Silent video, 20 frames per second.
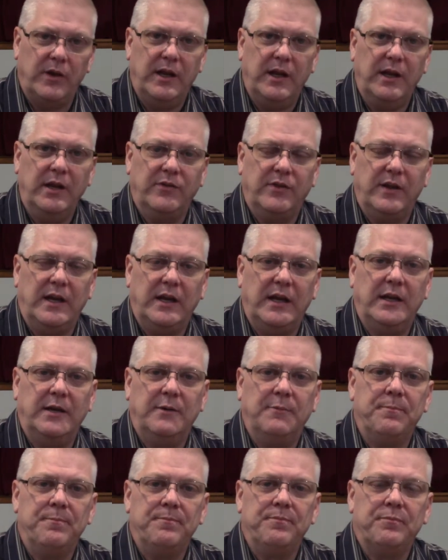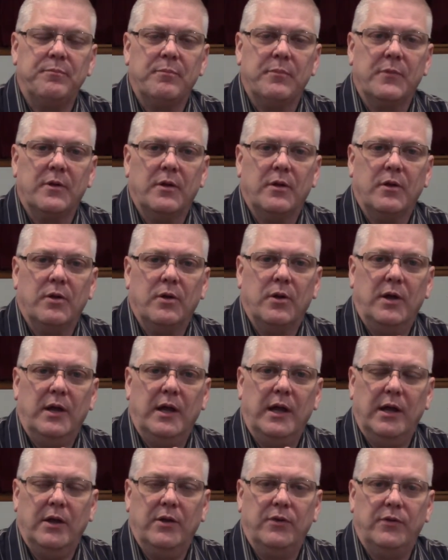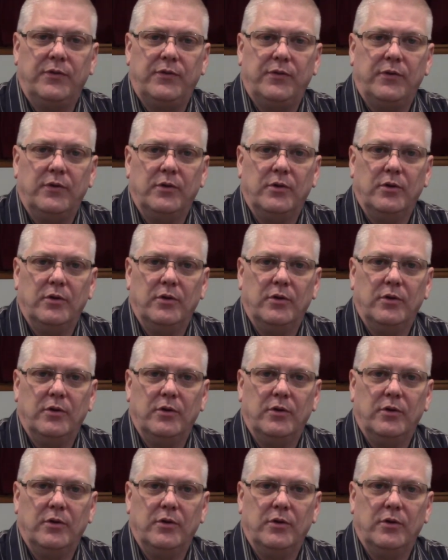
that he's eating is